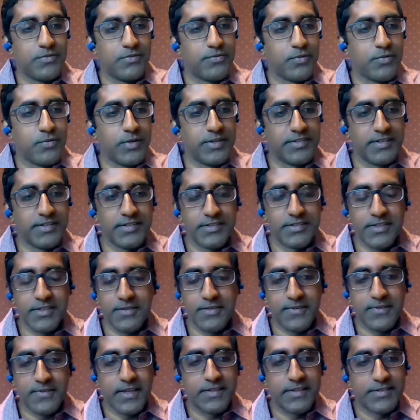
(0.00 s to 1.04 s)
for instance,
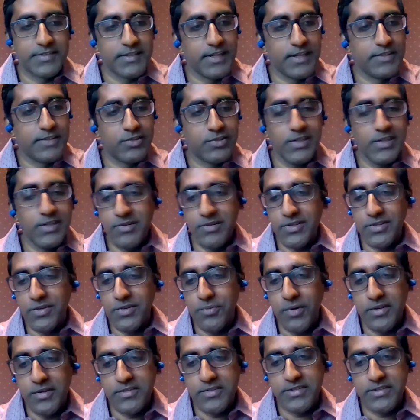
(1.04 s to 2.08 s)
if as an engineer you
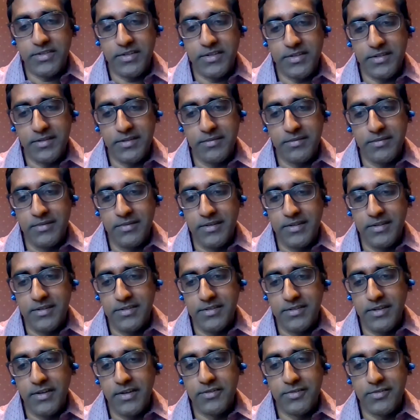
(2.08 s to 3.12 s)
want to
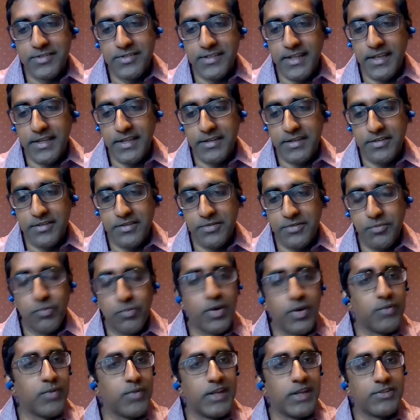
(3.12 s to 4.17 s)
understand
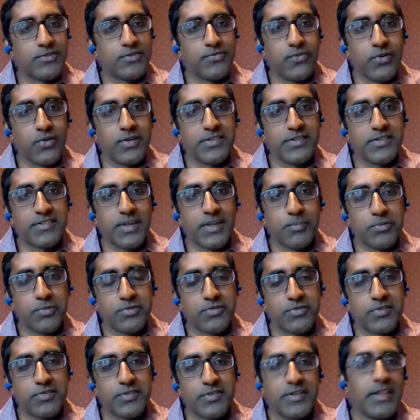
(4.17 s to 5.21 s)
what range of furnace
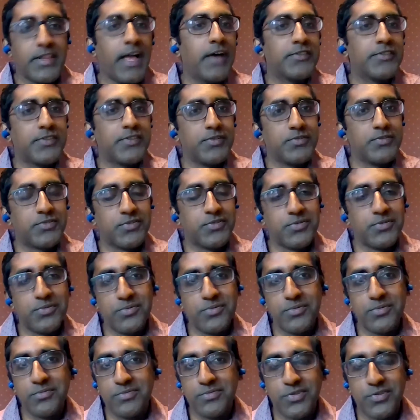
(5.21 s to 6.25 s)
temperatures allows you
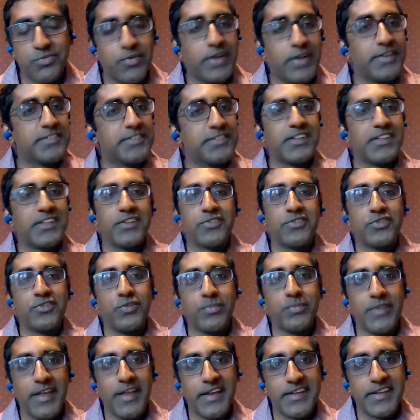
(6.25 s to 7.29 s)
to run a steel
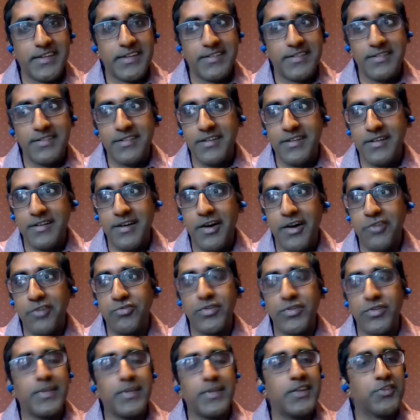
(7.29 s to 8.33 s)
tube line at
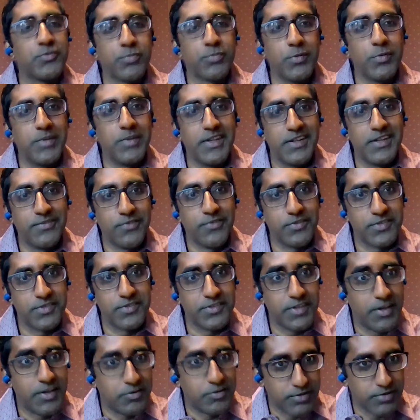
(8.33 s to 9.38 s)
100 meters per minute
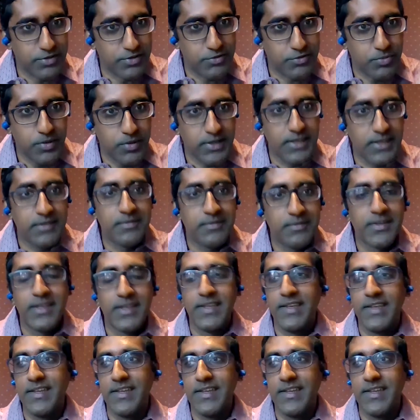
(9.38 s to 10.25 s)
versus 120,